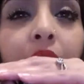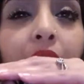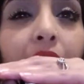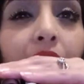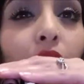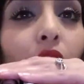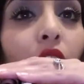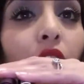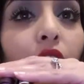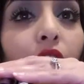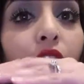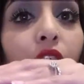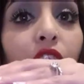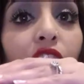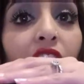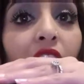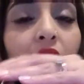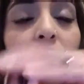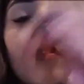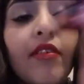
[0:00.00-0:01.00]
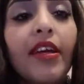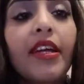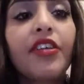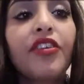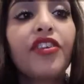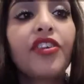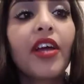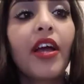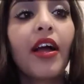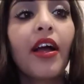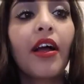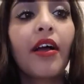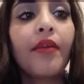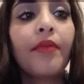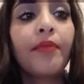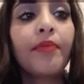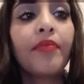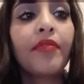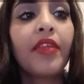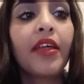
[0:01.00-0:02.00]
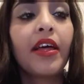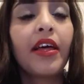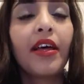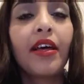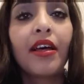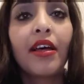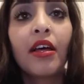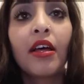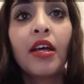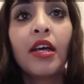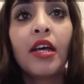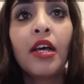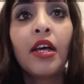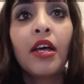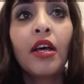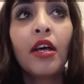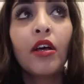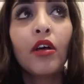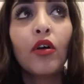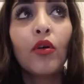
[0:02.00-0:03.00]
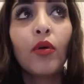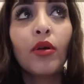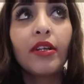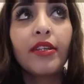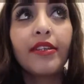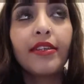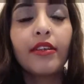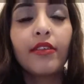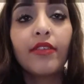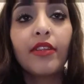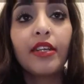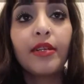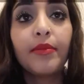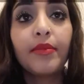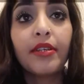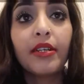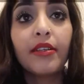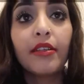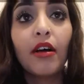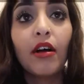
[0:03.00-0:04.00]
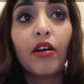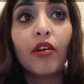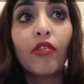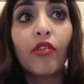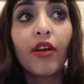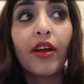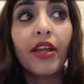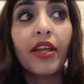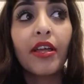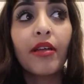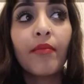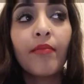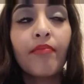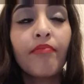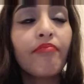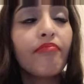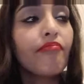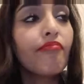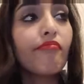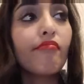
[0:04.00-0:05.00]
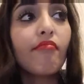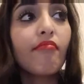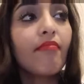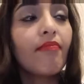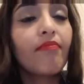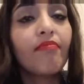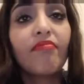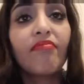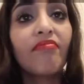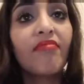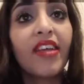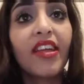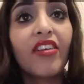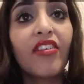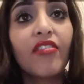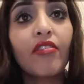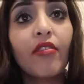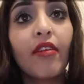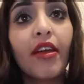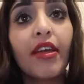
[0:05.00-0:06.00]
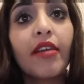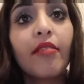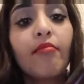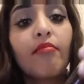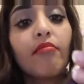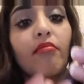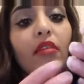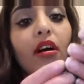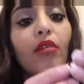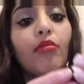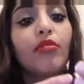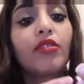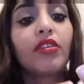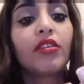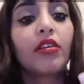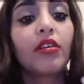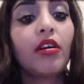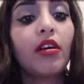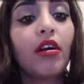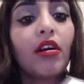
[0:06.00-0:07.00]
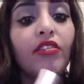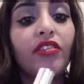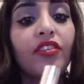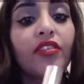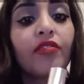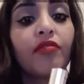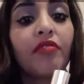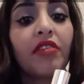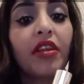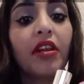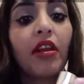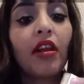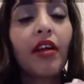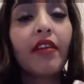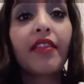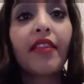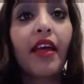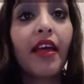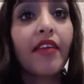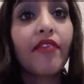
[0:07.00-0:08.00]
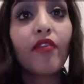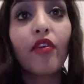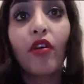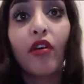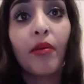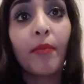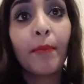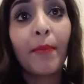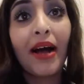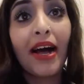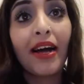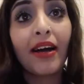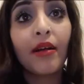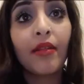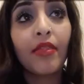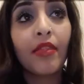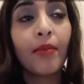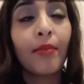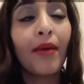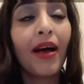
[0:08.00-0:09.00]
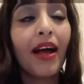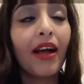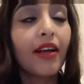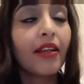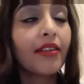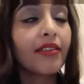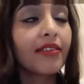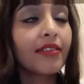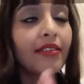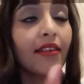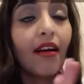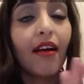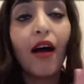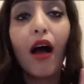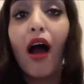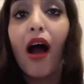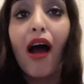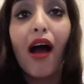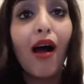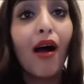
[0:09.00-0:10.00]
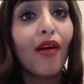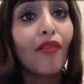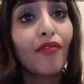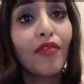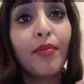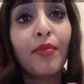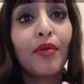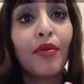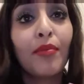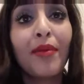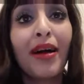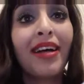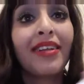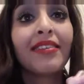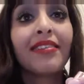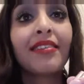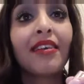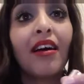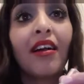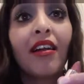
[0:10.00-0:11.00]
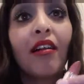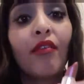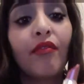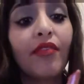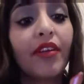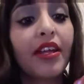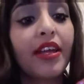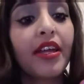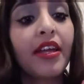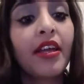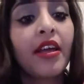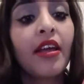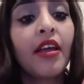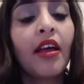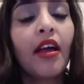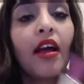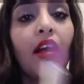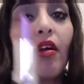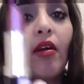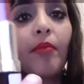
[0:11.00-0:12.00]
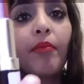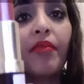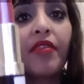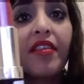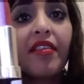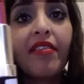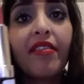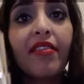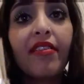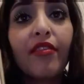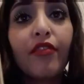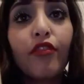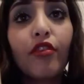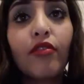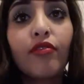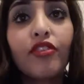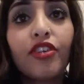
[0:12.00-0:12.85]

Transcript: They've got a huge colour range, and their quality of the lipsticks are great. They're just great. I just really like, they've got a matte, the mattes, Rimmel mattes are lovely. This is in